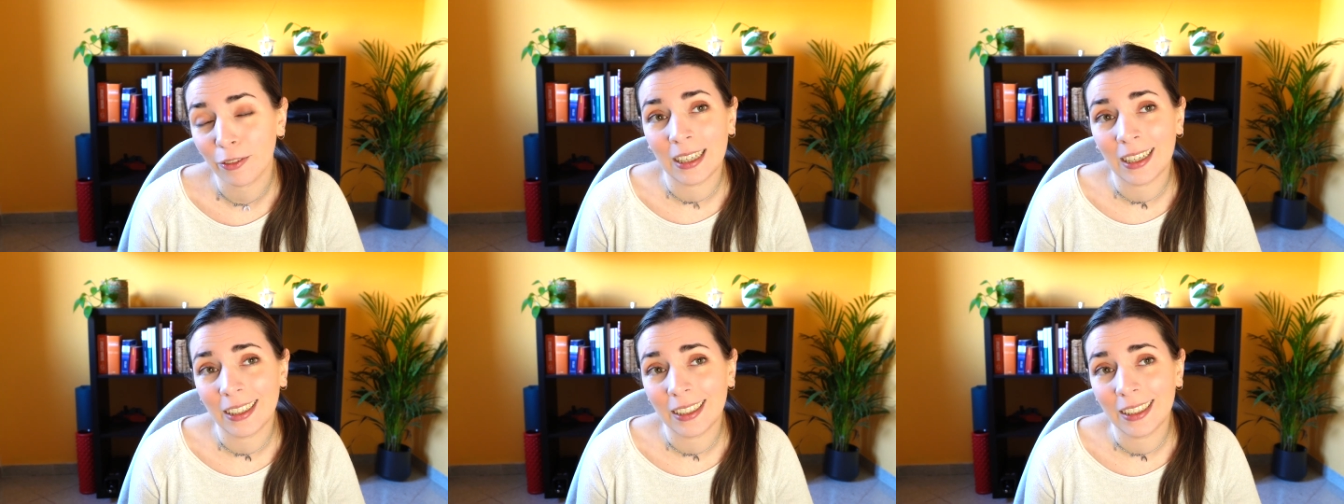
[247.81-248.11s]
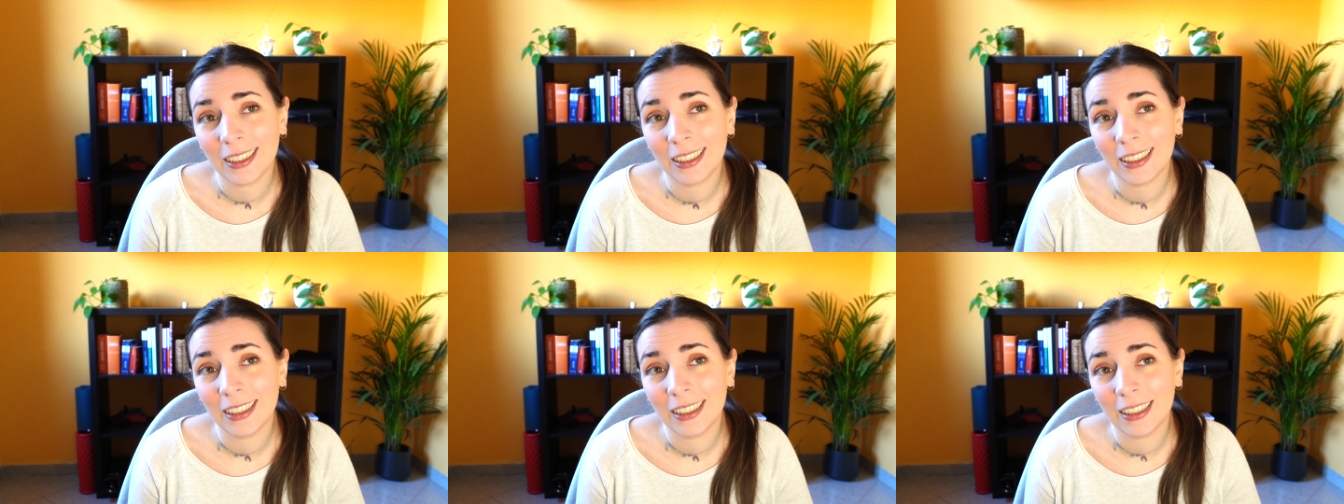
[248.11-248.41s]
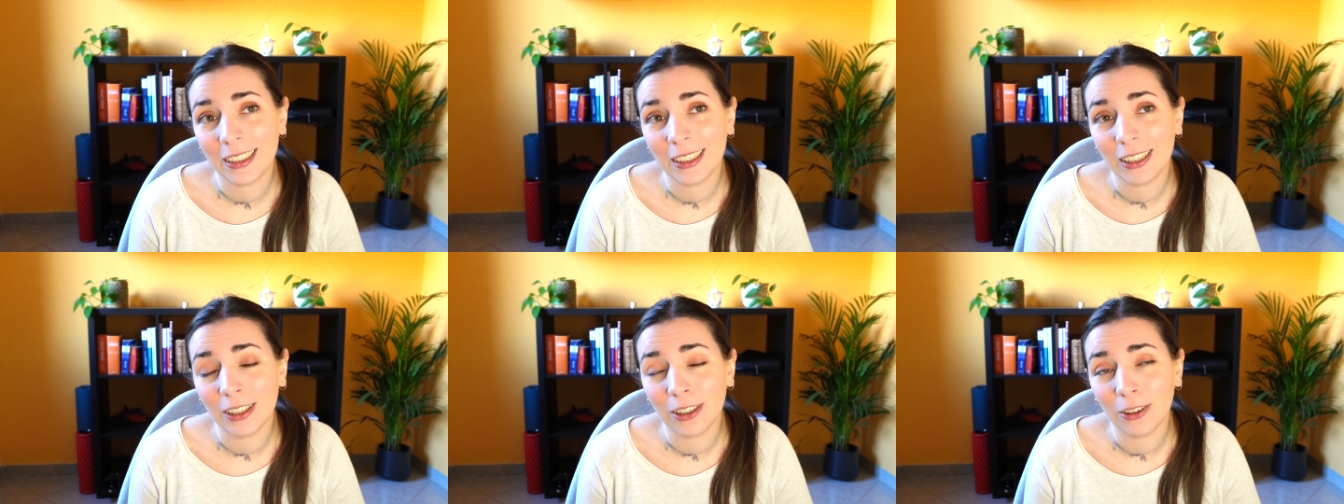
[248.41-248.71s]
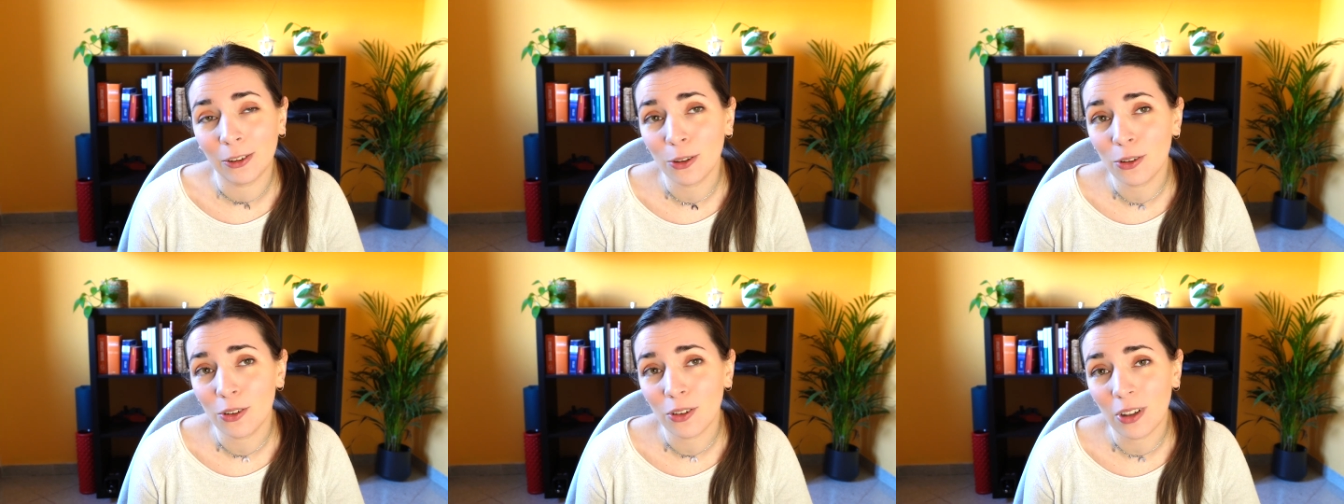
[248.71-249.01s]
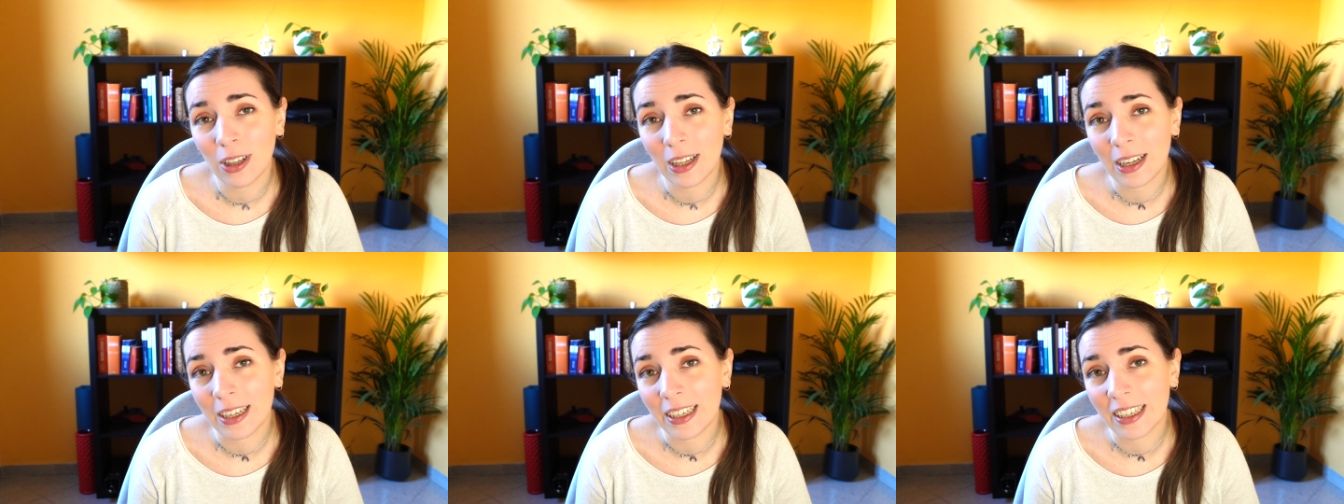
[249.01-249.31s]
I also
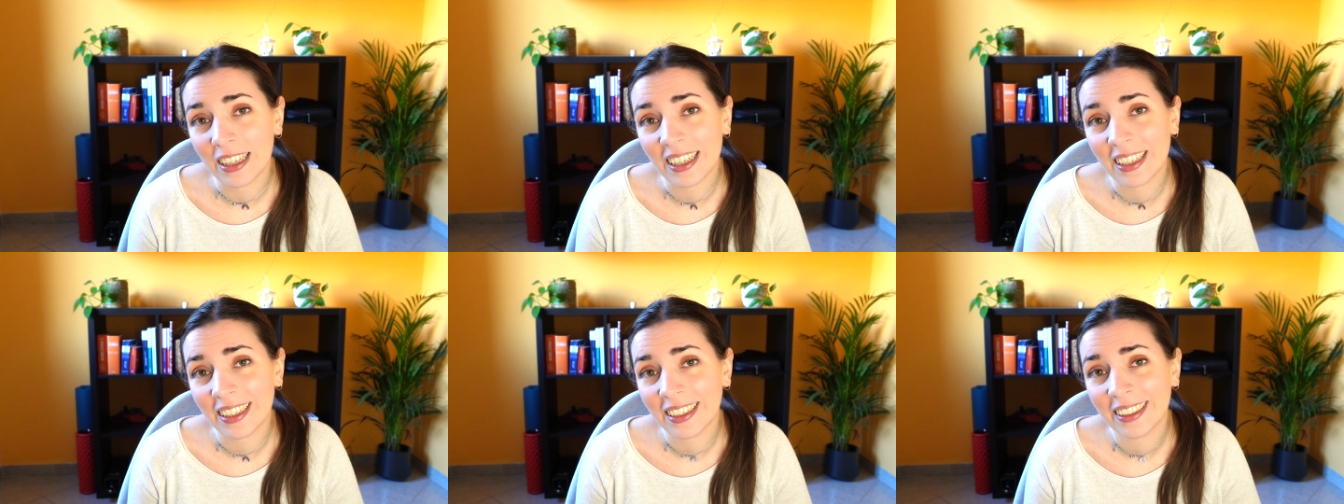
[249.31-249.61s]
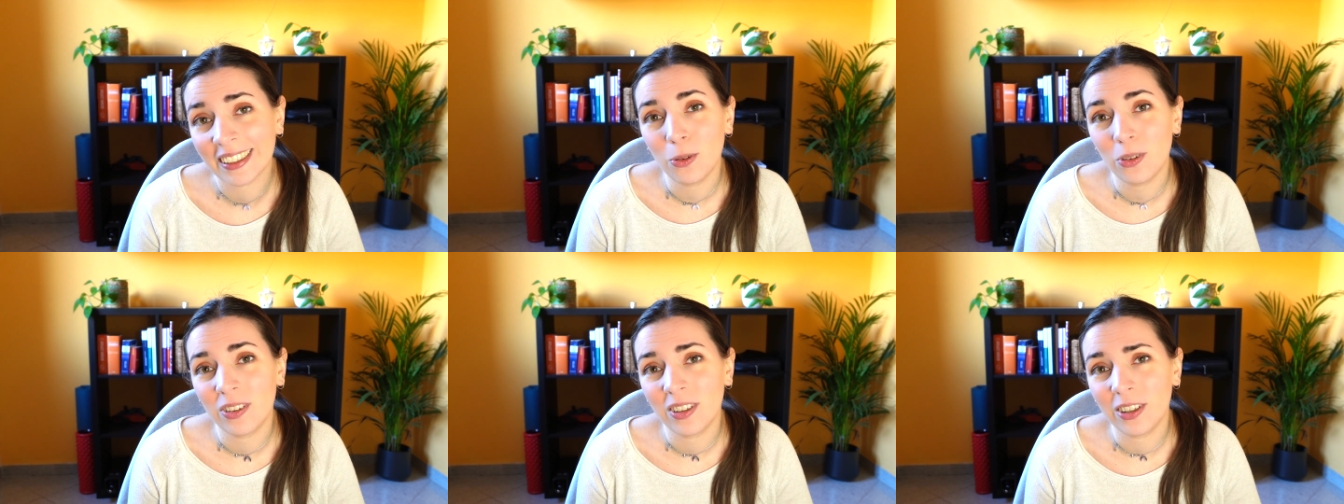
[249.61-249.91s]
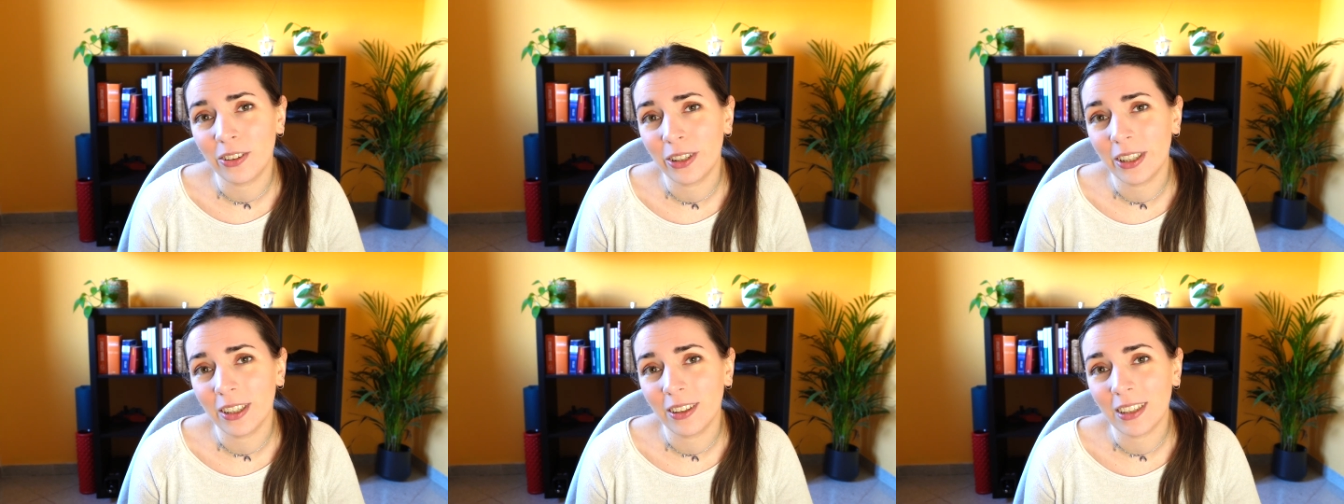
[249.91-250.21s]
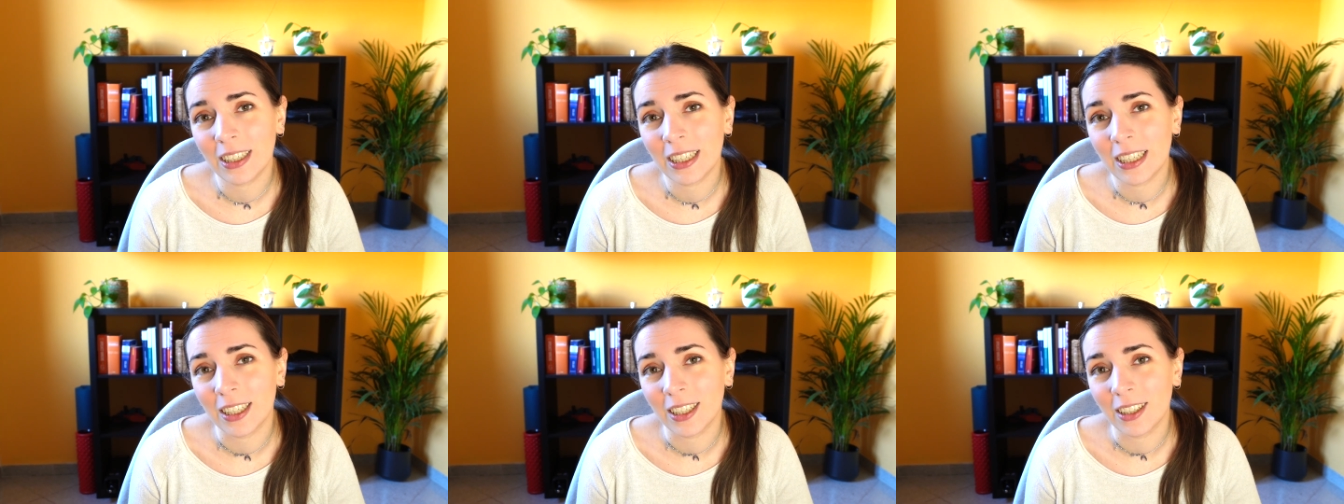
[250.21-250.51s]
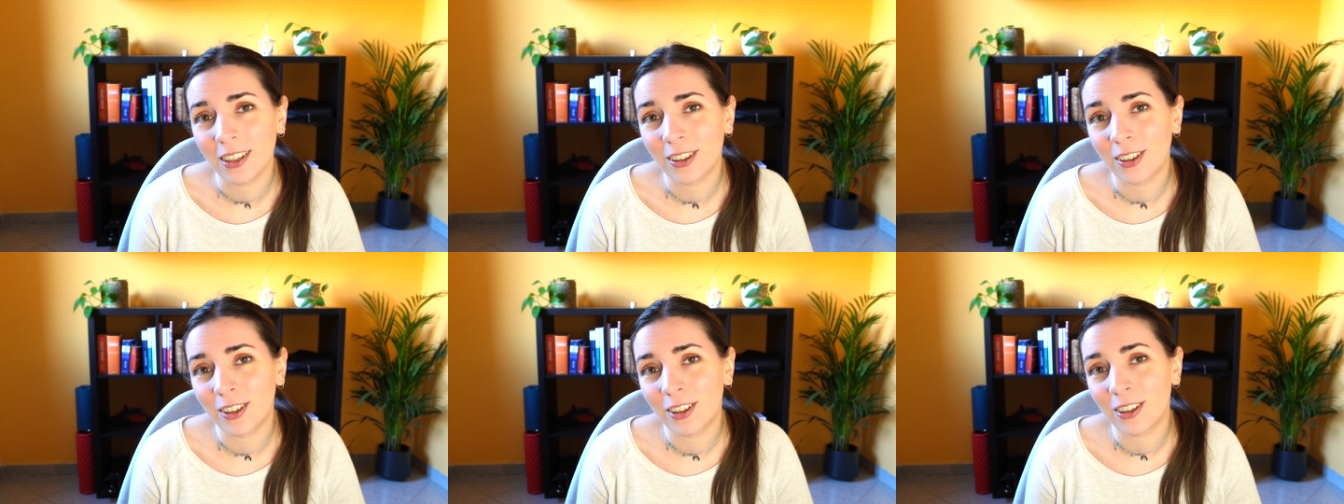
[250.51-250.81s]
like serial
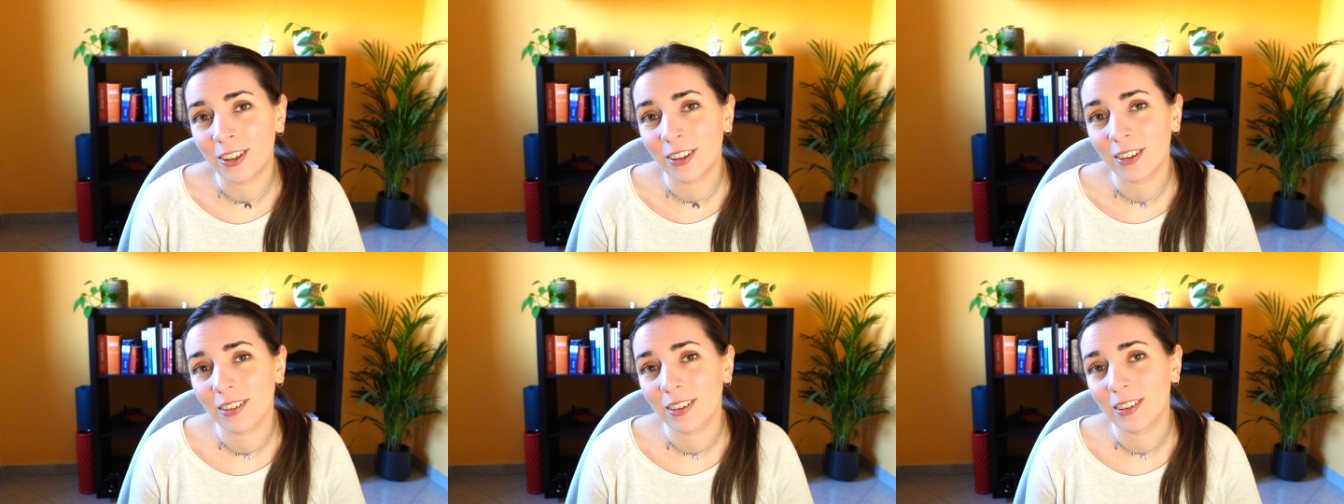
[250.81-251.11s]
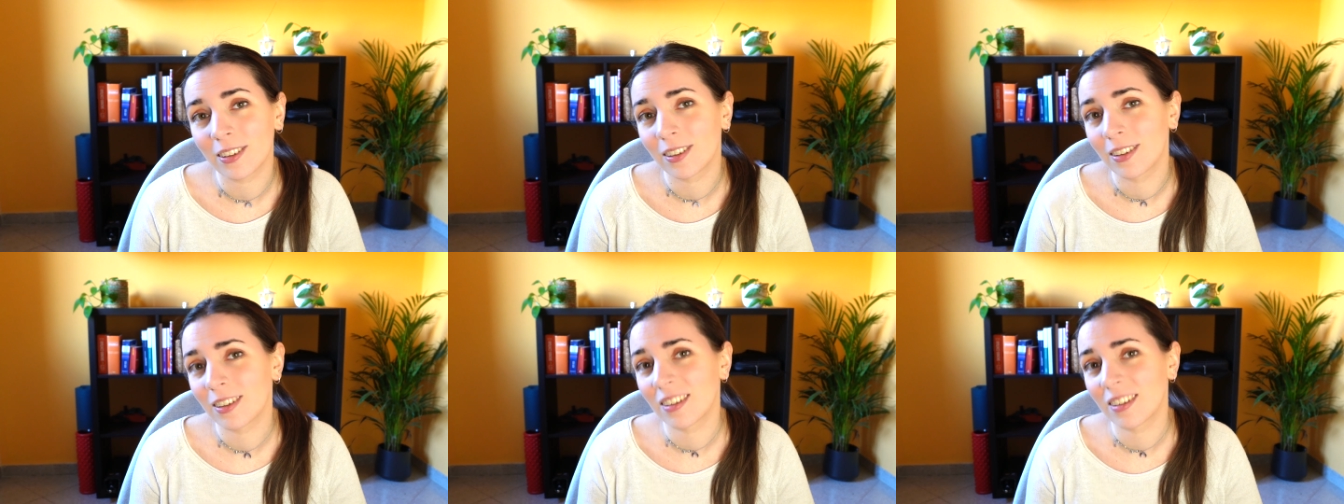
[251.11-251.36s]
killers